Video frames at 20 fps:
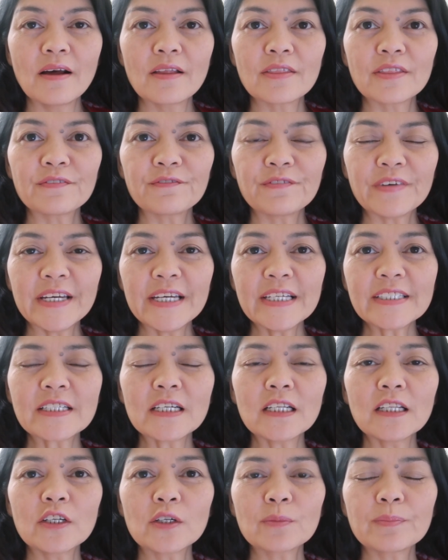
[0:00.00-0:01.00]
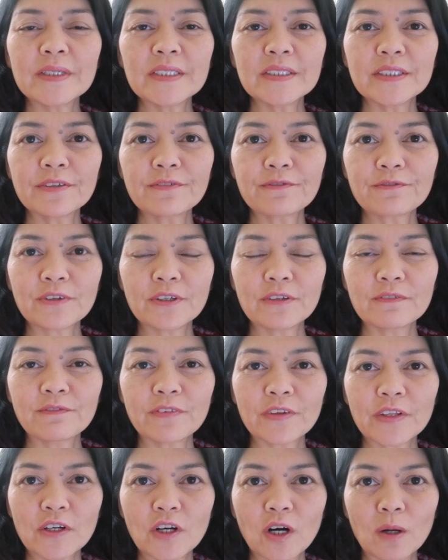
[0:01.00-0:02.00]
The fees are a little bit different
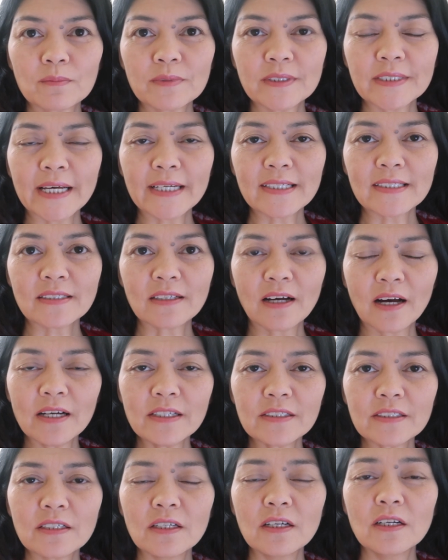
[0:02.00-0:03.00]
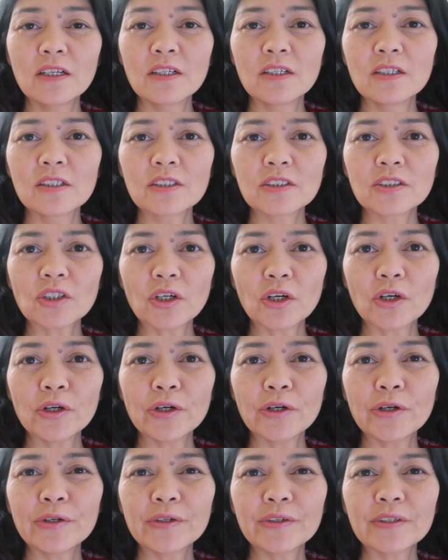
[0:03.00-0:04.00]
for the Commsec site.
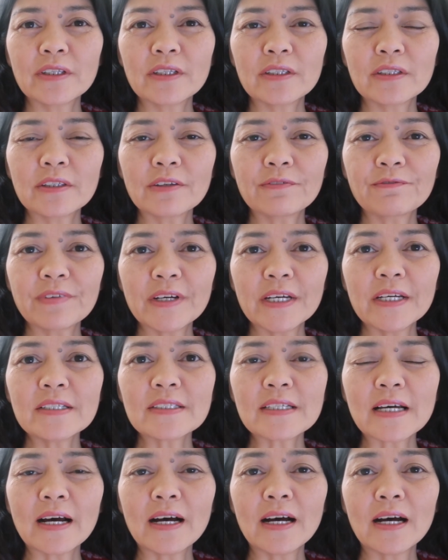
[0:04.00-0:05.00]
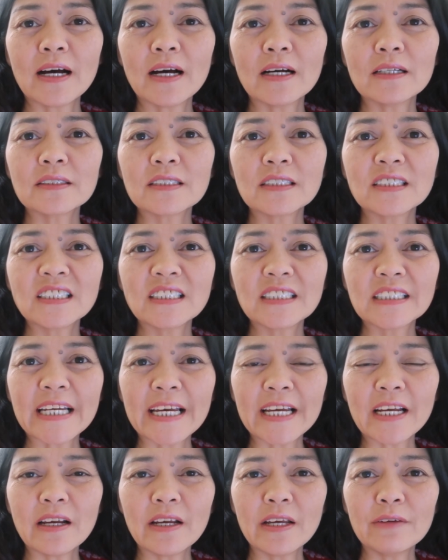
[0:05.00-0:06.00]
So the fees are
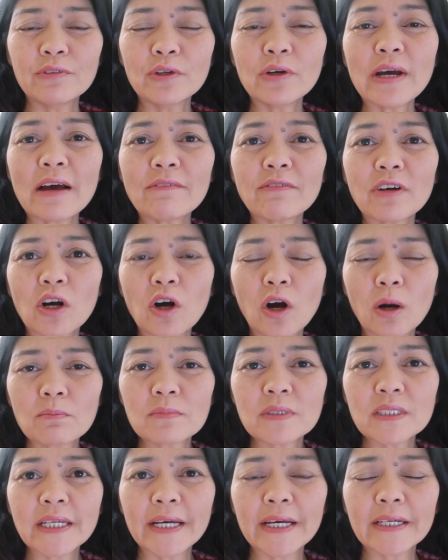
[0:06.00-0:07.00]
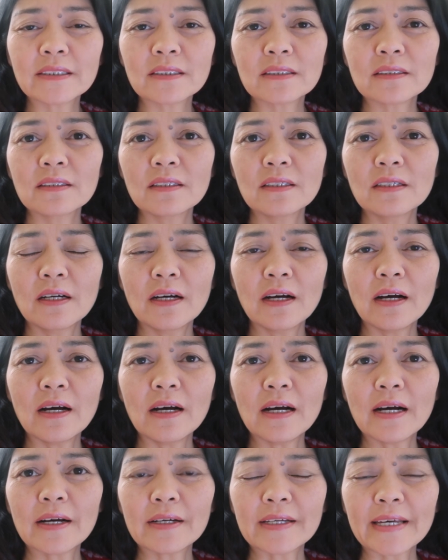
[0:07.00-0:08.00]
if you have a Commsec
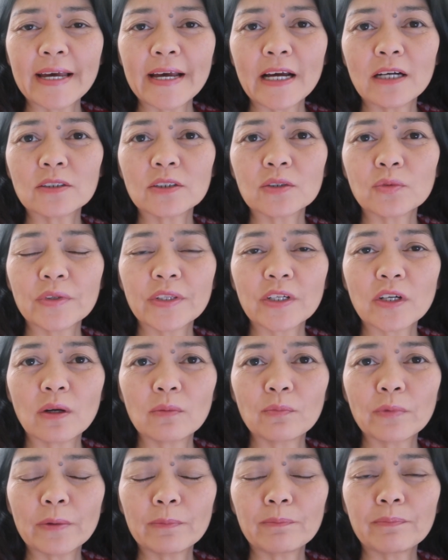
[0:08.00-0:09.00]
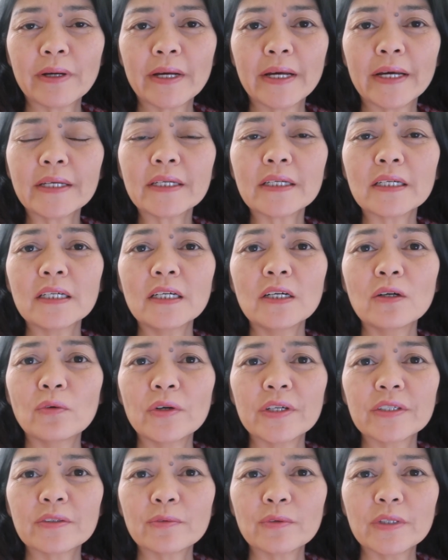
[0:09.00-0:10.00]
account with the Commonwealth Bank,
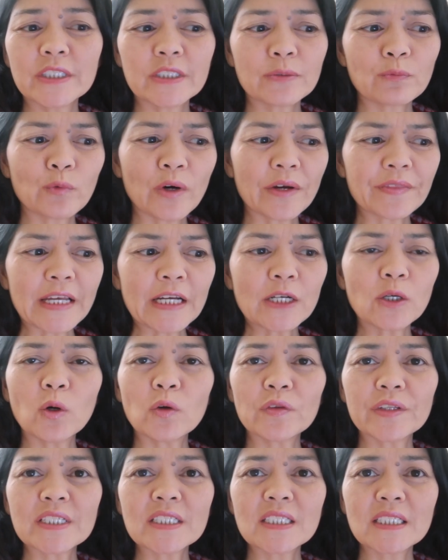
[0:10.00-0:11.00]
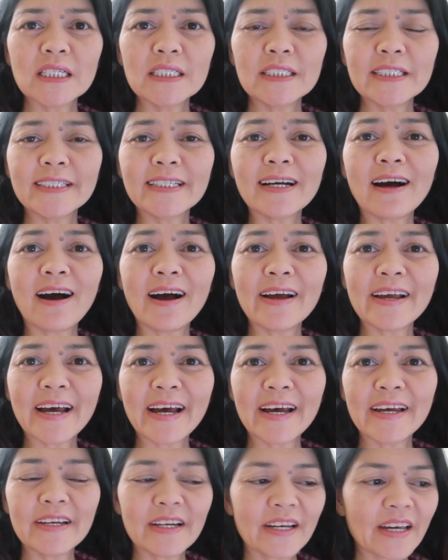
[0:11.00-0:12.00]
which is what they call the
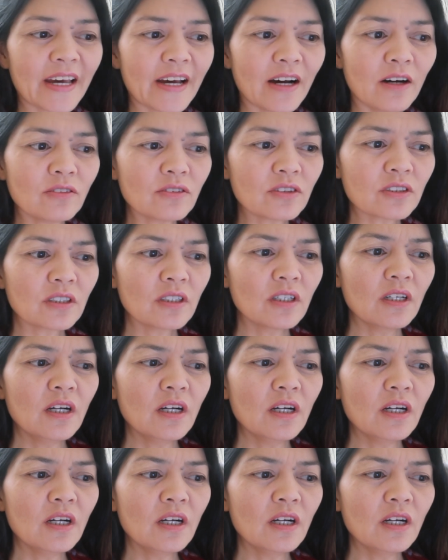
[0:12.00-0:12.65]
CDIA account,